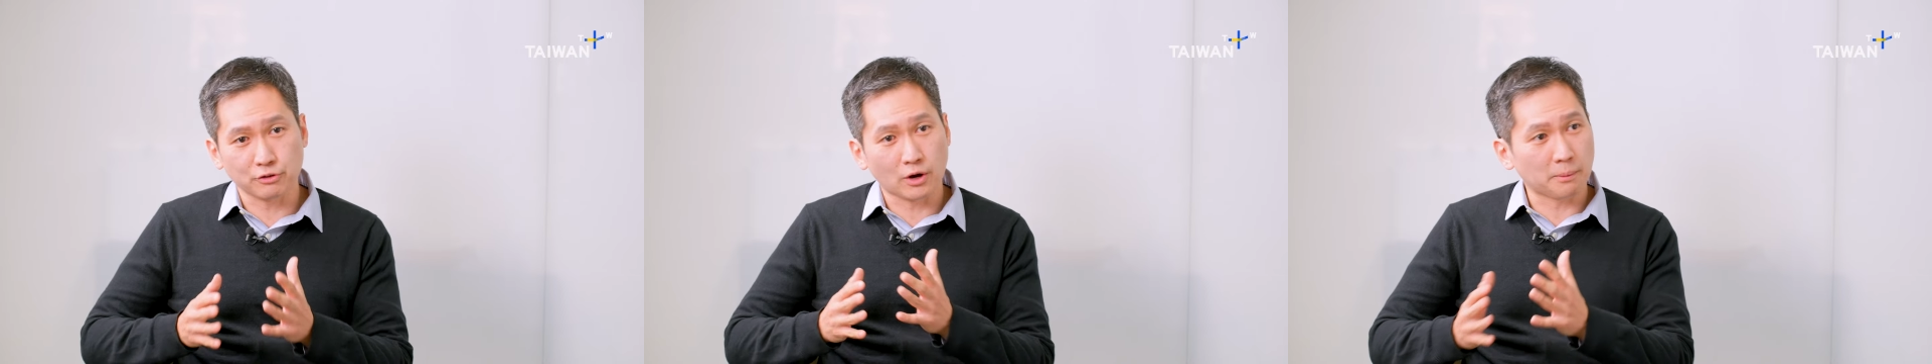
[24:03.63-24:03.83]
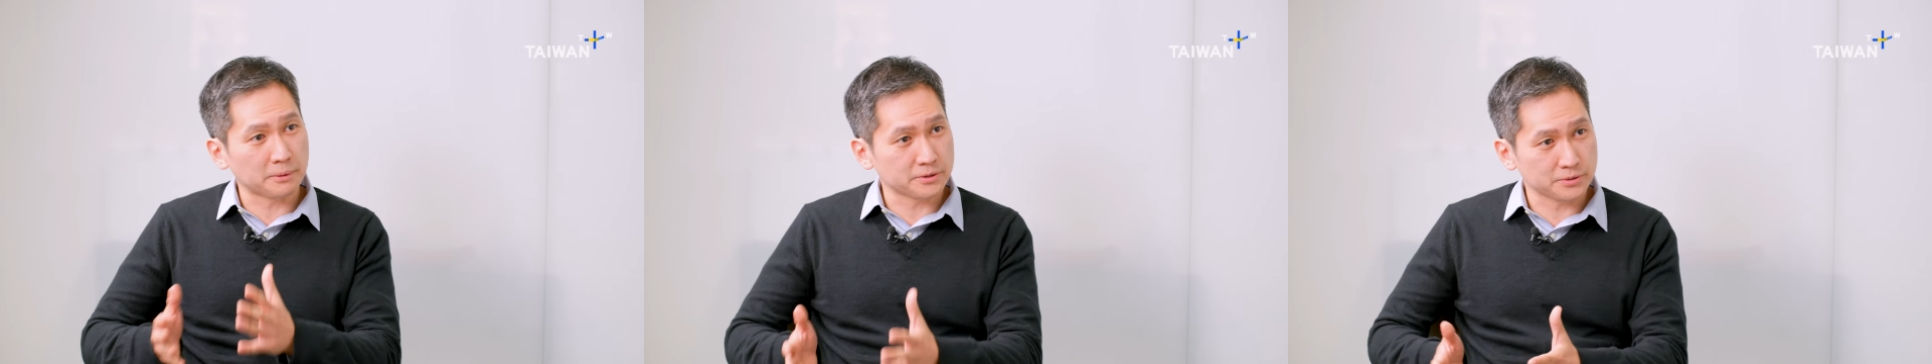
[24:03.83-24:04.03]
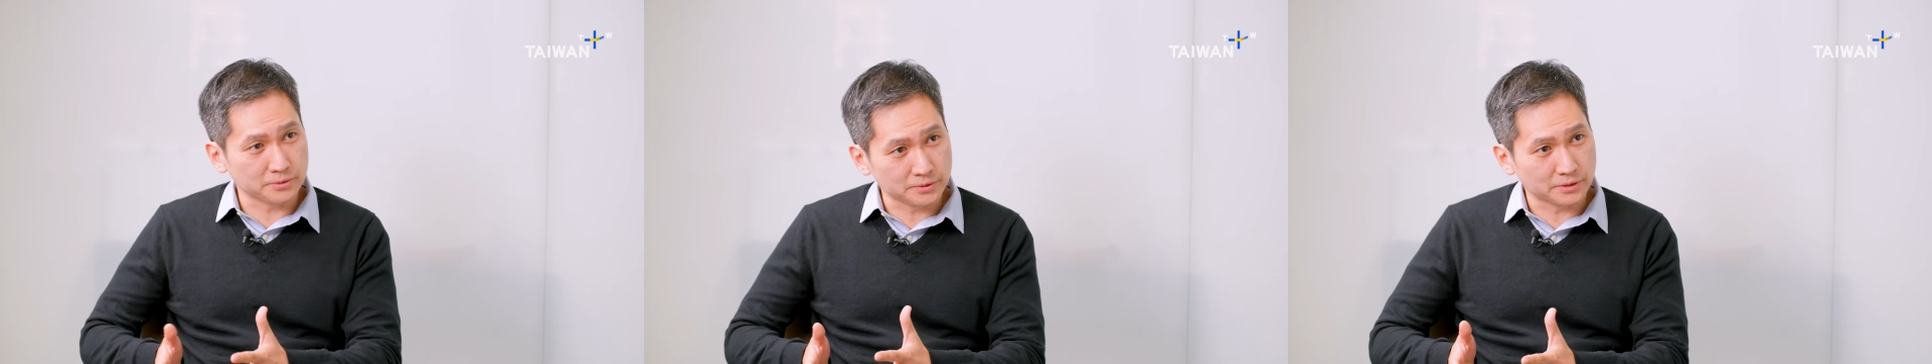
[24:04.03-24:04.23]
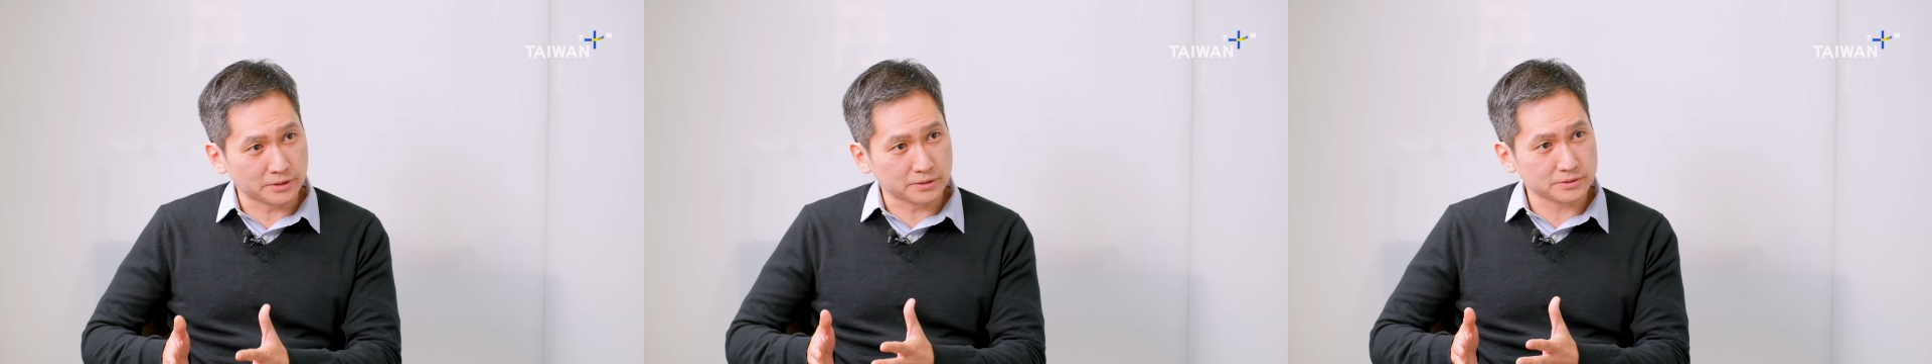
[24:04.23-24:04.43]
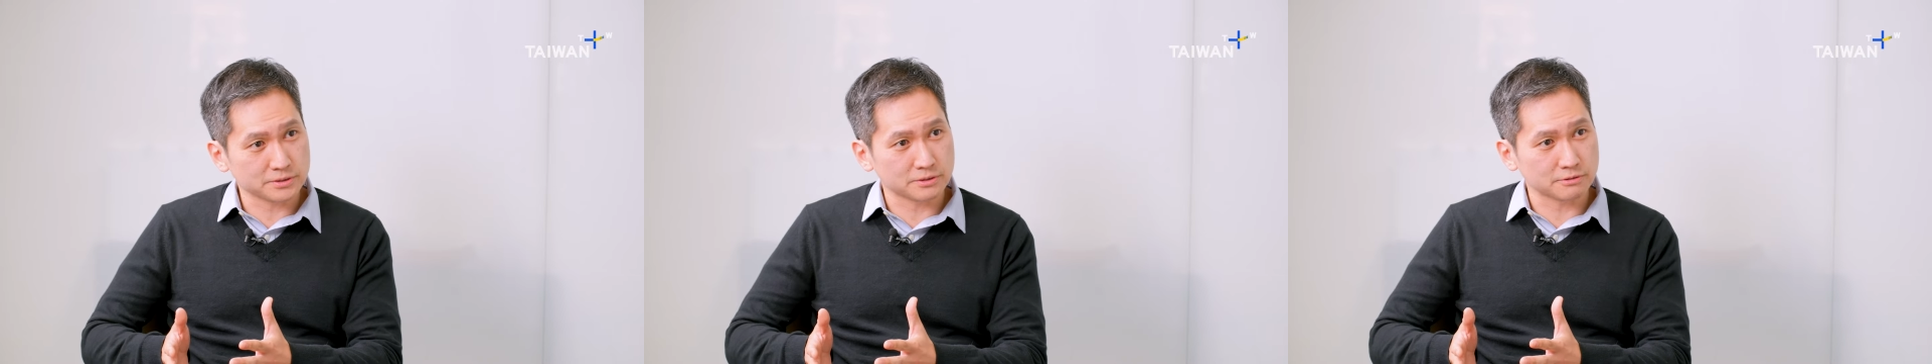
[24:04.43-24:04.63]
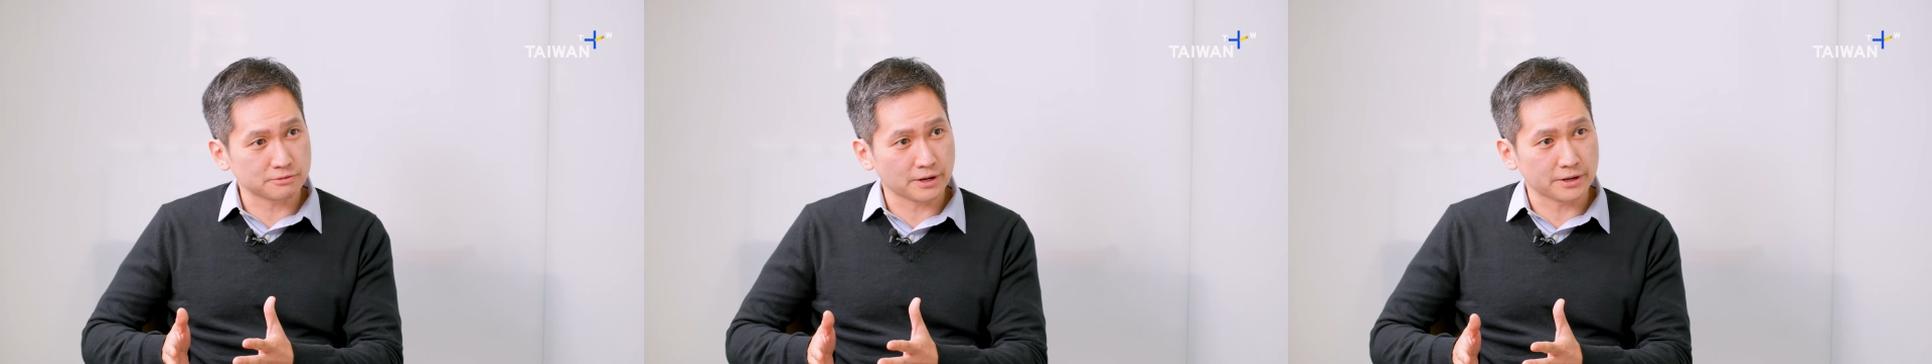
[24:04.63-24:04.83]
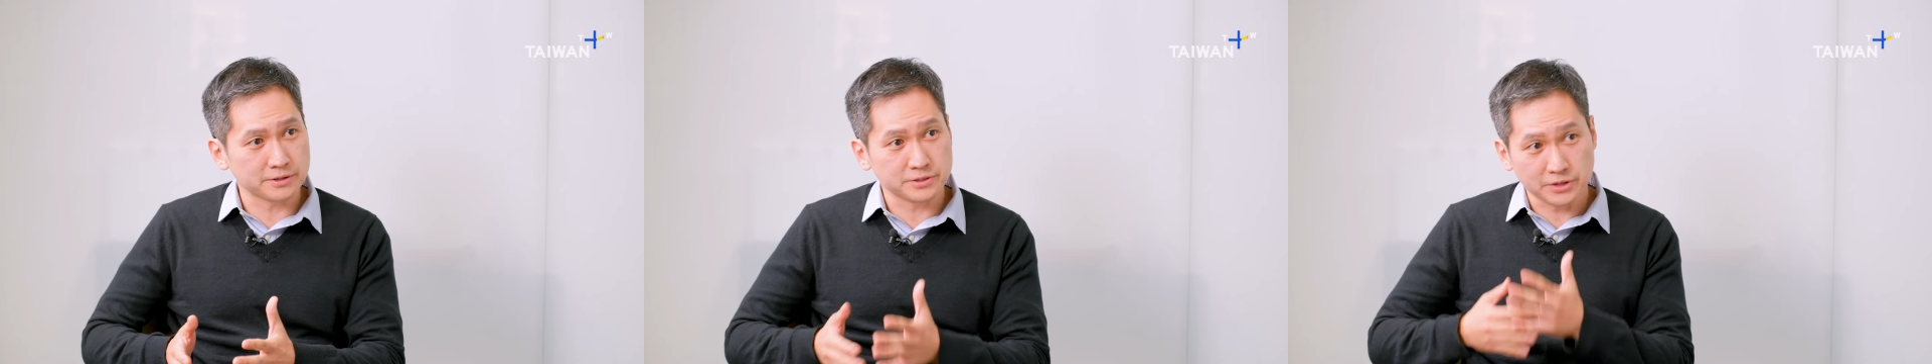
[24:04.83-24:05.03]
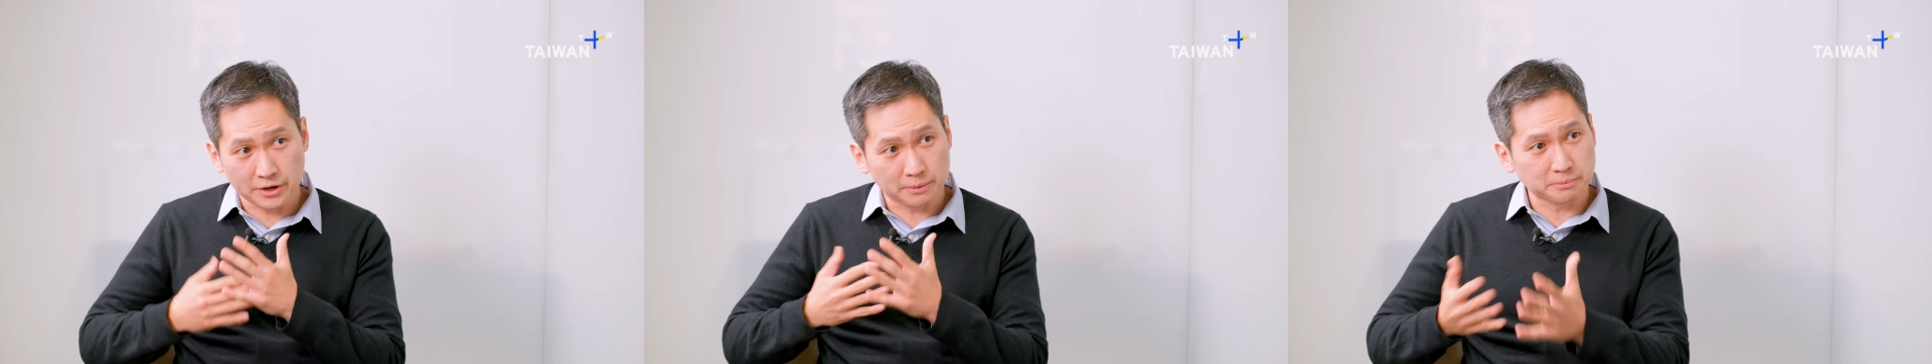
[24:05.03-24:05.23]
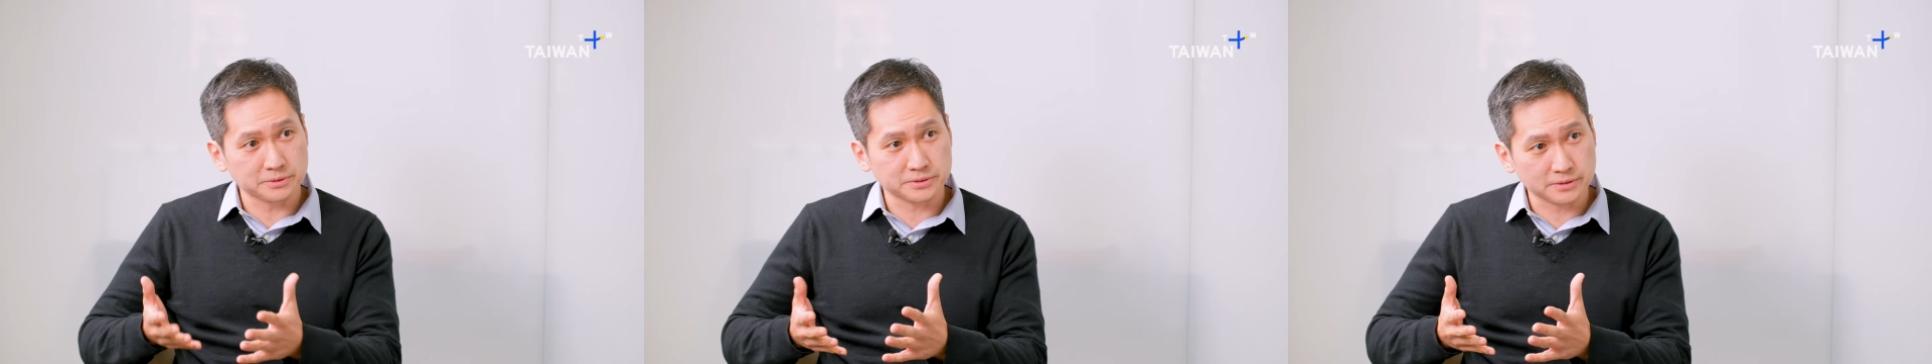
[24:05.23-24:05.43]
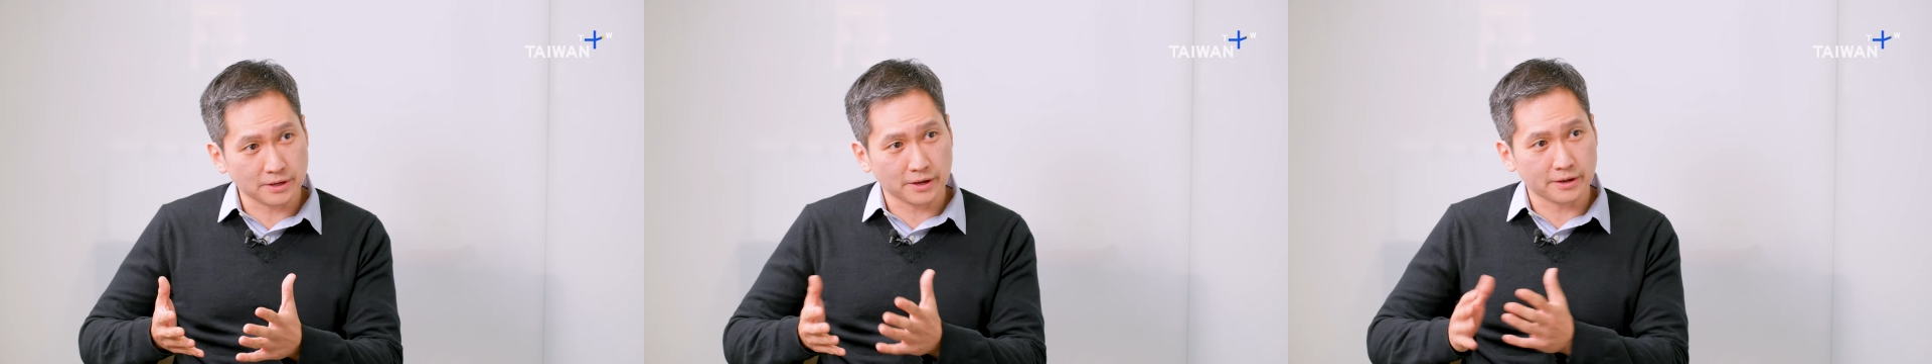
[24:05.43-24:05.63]
you opportunities to find
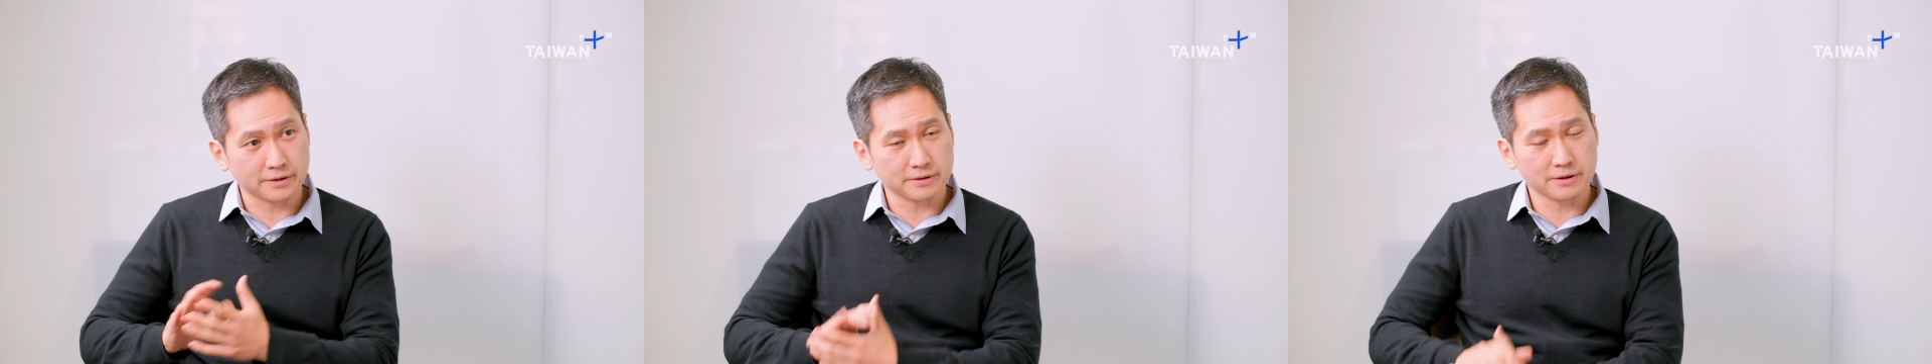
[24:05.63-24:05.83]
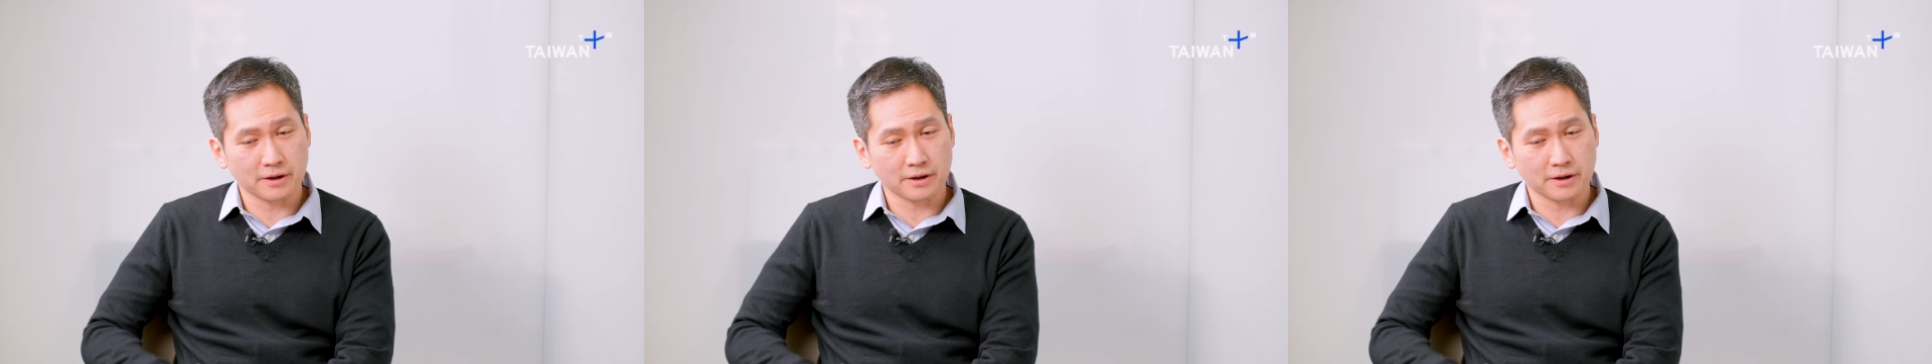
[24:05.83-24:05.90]
gems that